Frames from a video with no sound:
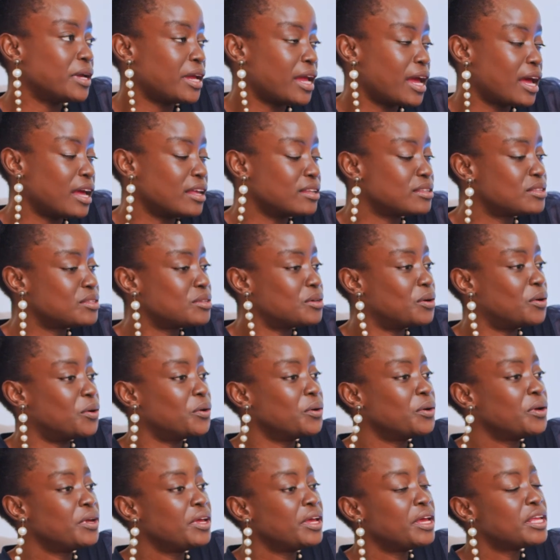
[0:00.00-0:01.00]
Yeah,
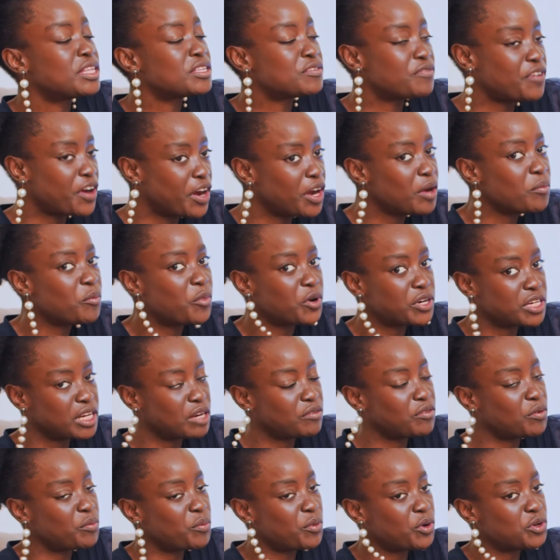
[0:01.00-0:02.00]
so it's very
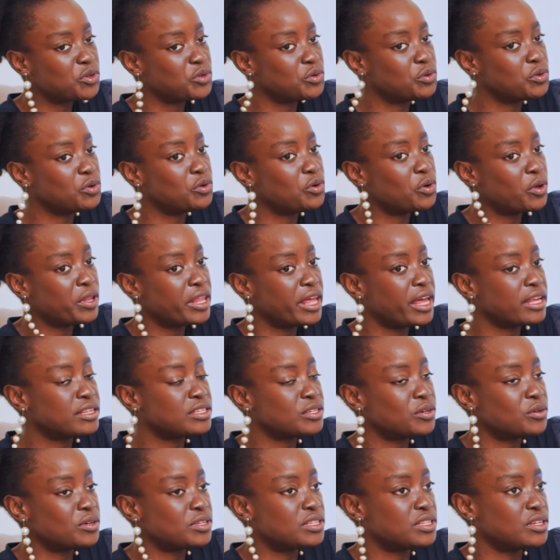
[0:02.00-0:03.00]
important for people to know their
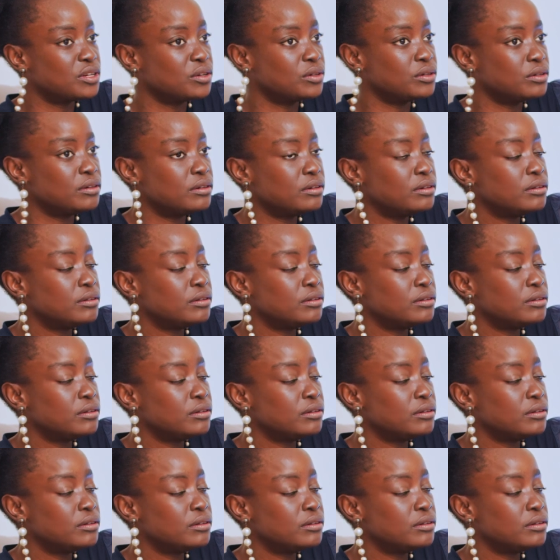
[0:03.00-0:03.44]
sickle cell